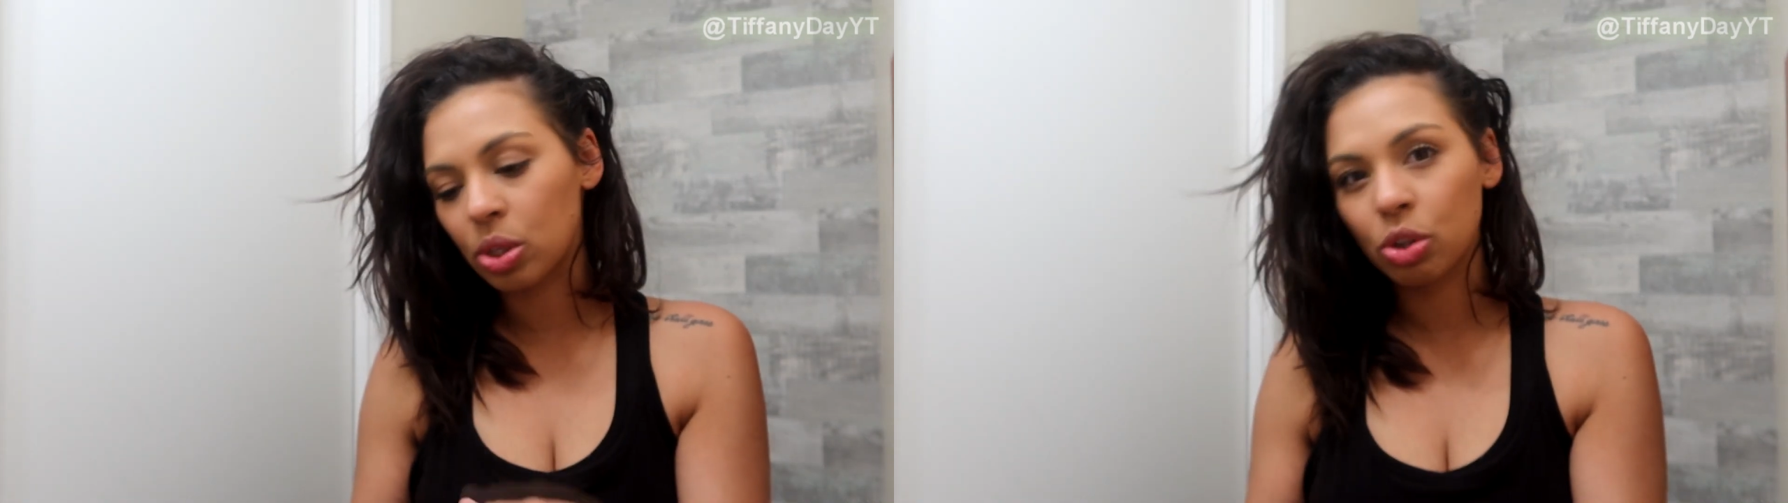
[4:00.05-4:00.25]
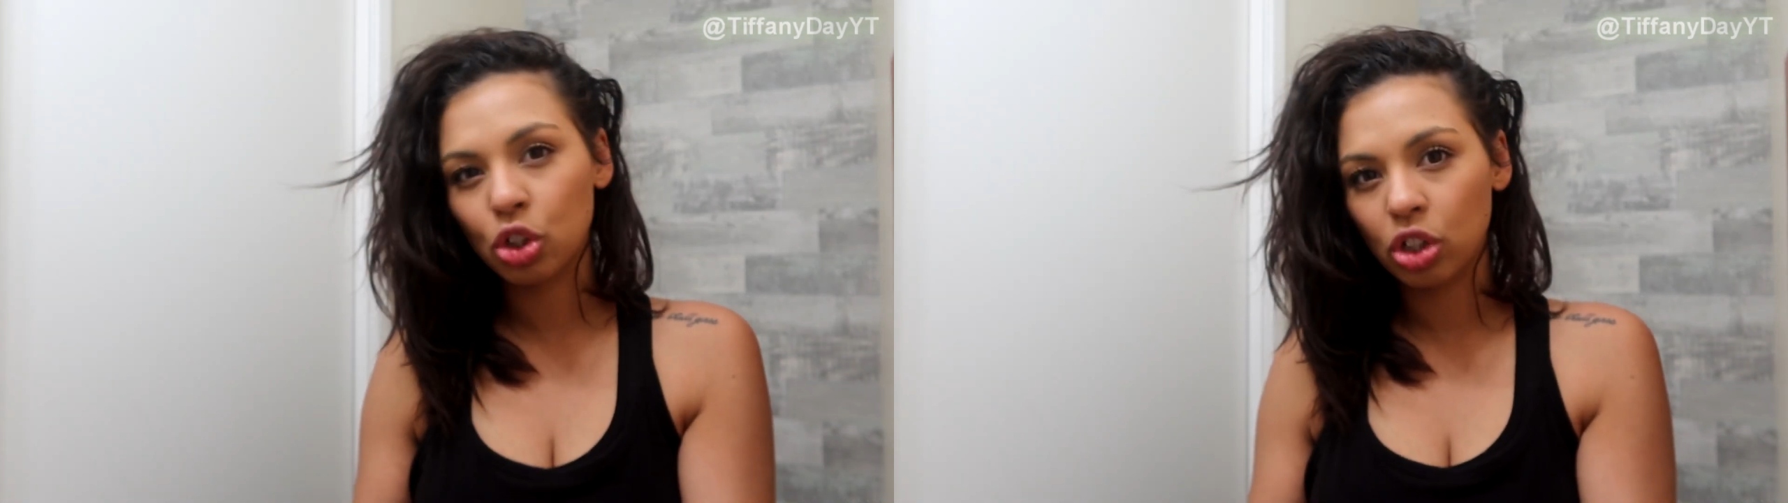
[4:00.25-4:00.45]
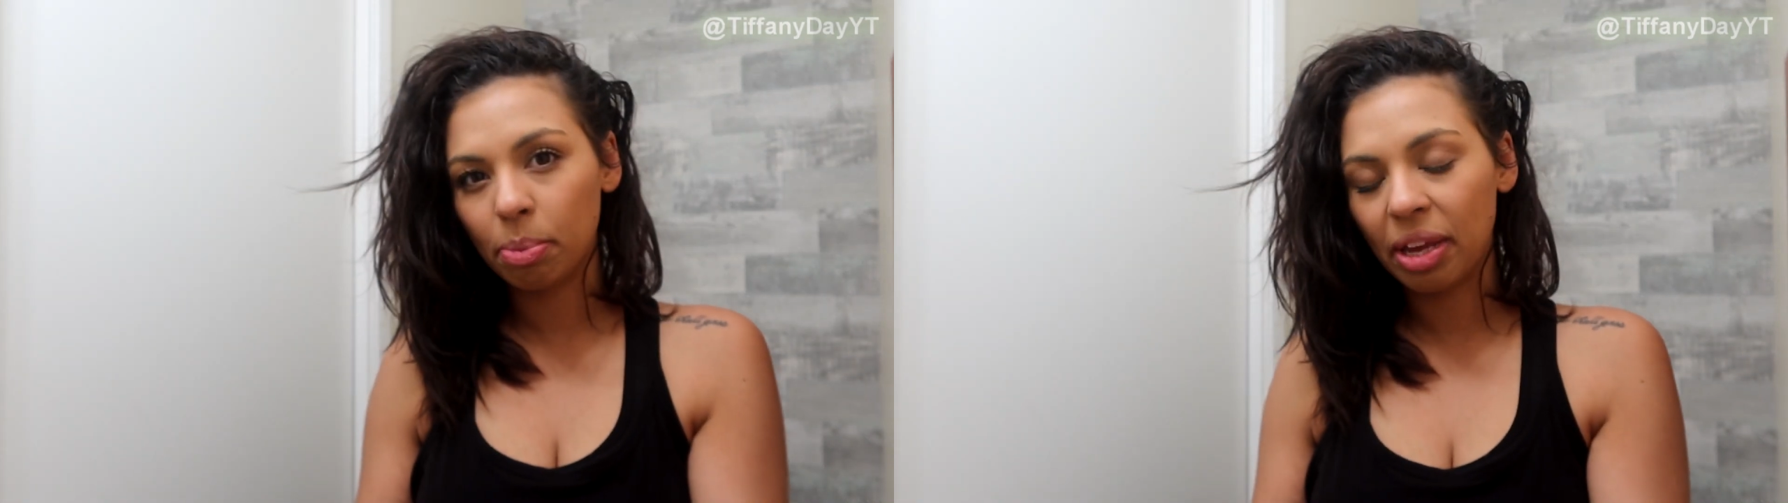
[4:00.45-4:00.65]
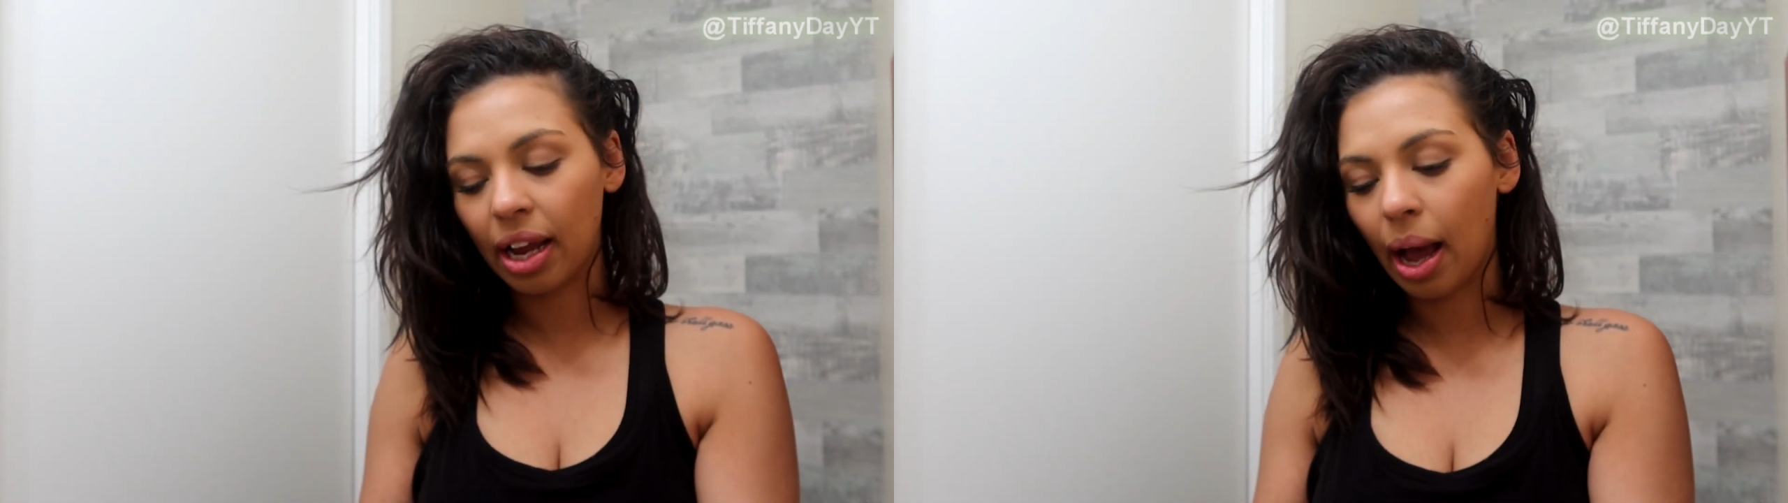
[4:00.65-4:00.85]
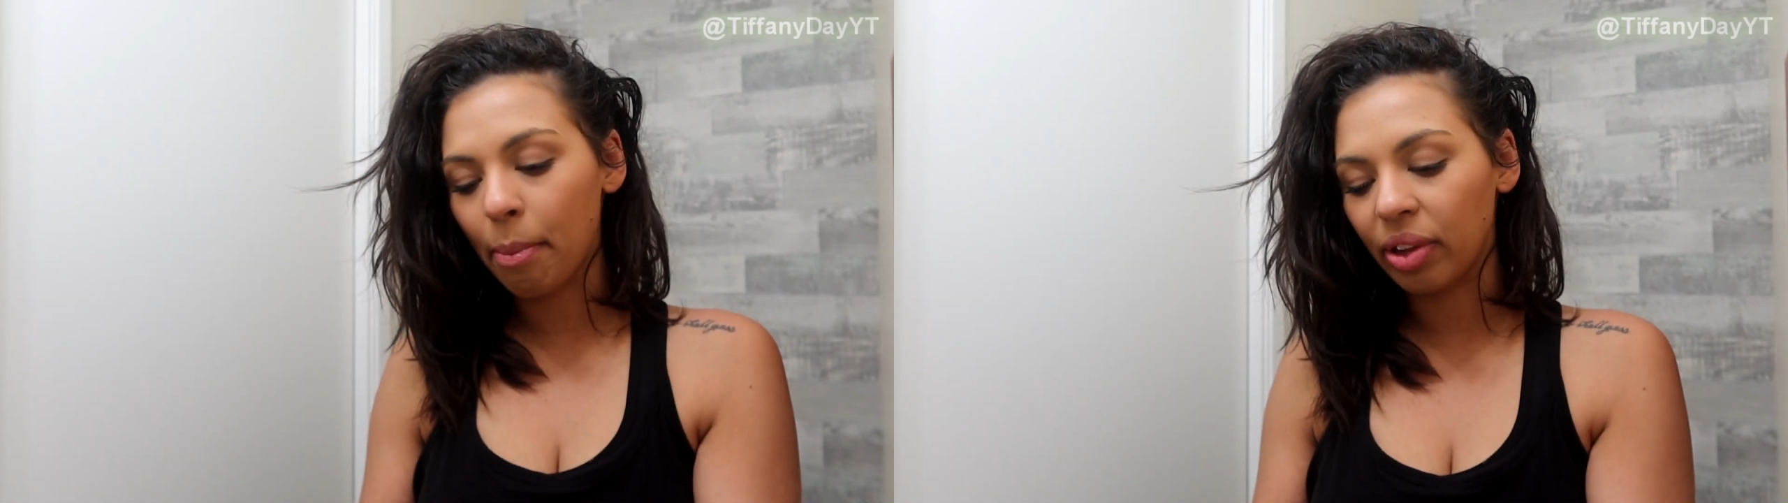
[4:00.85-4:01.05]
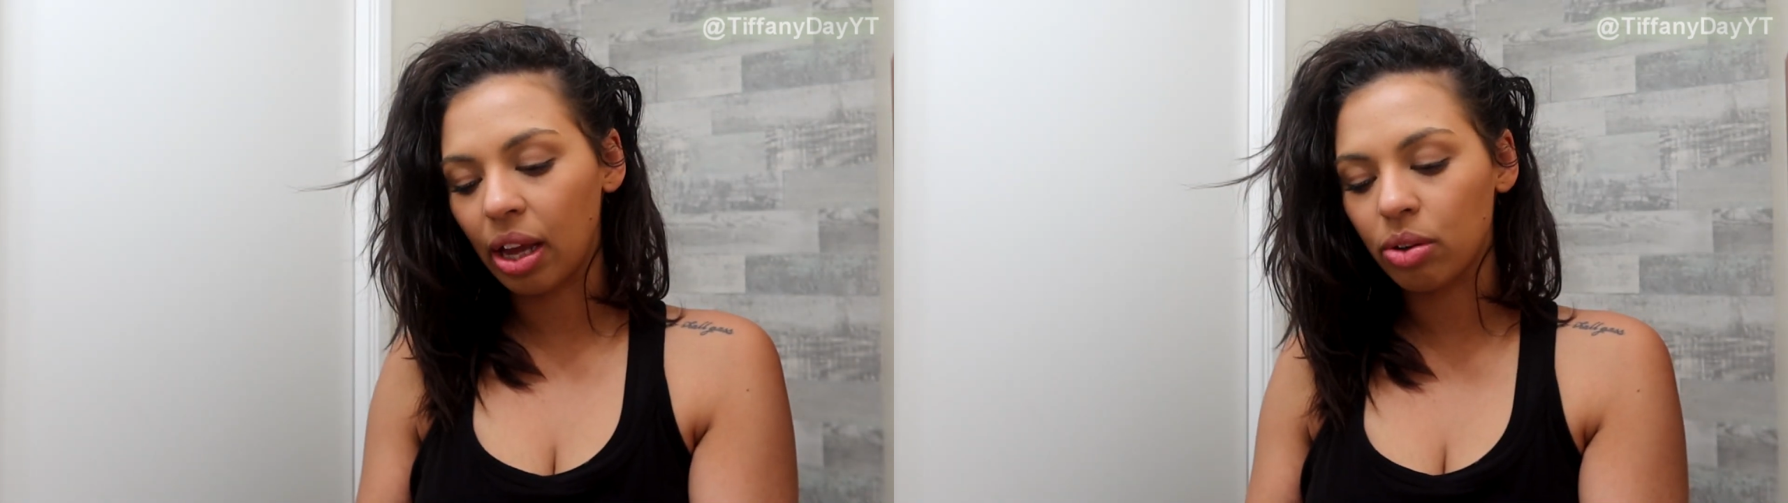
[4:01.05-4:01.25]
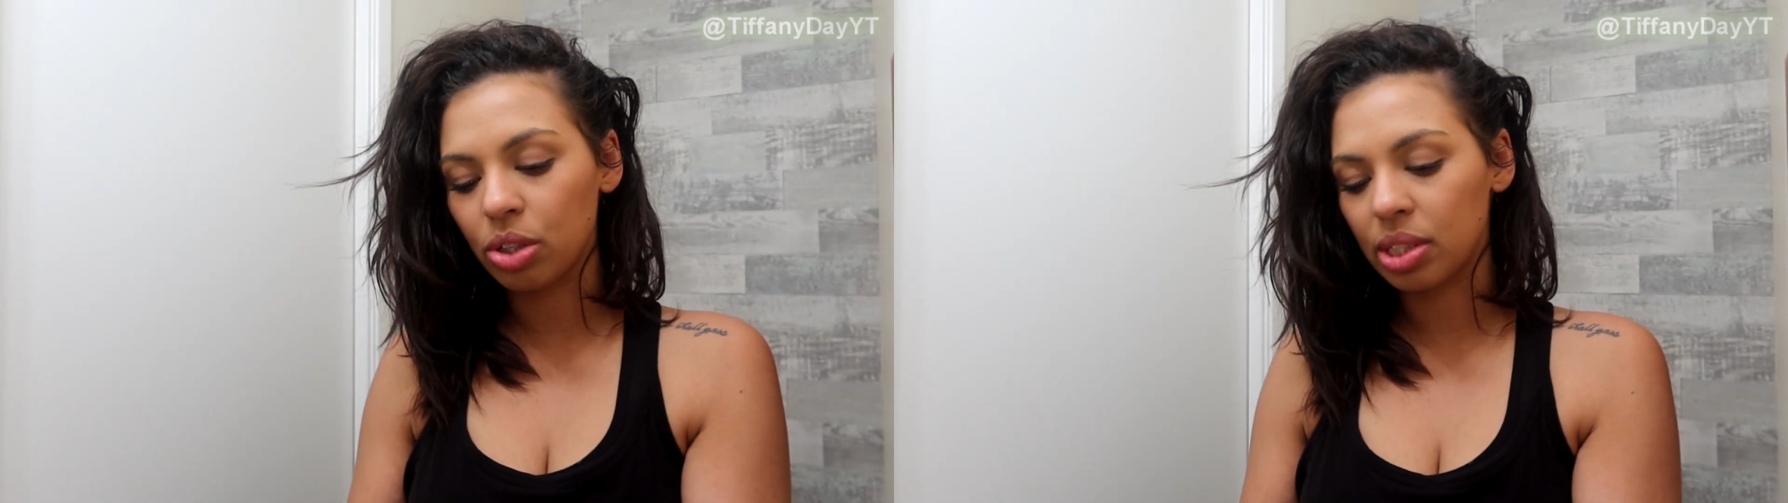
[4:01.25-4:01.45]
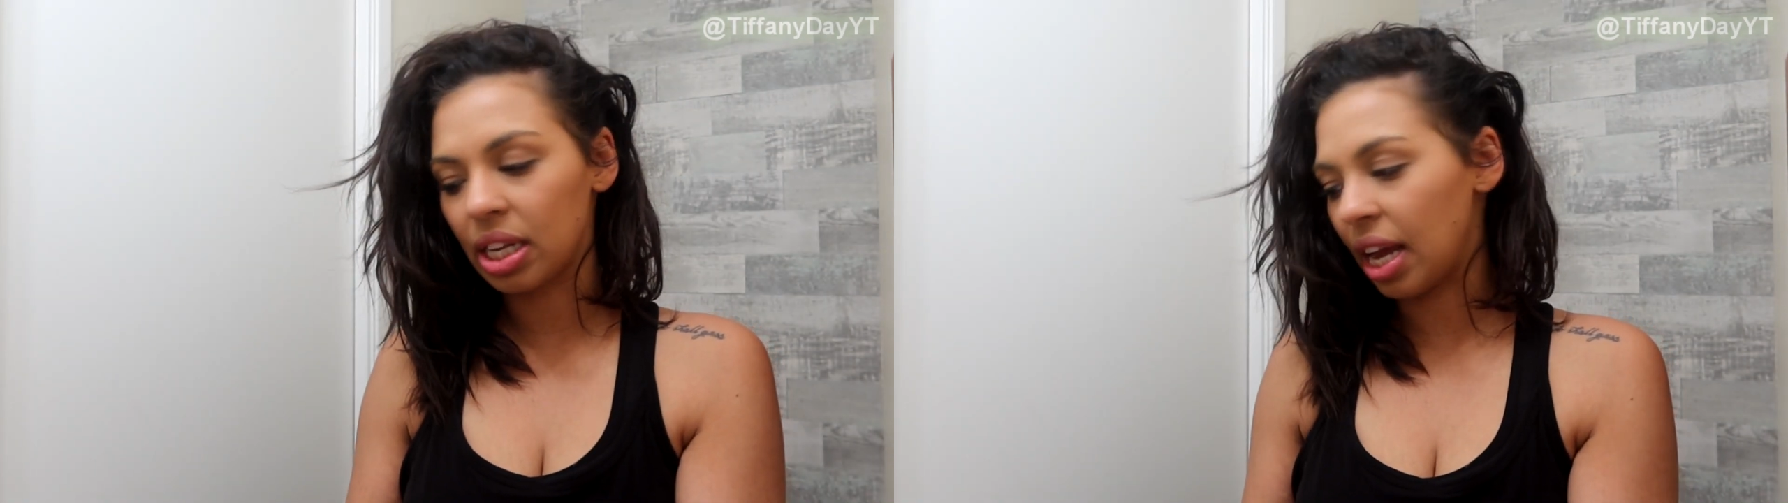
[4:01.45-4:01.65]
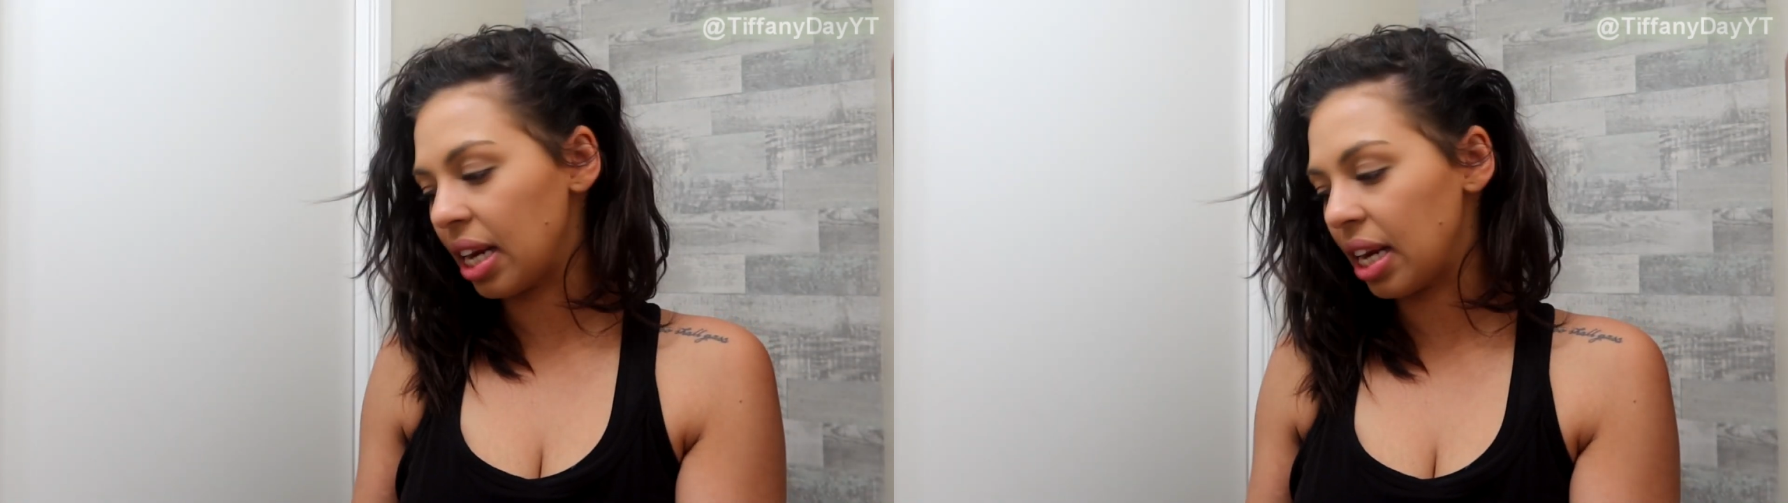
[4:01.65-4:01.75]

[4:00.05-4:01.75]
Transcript: so it should pick up without using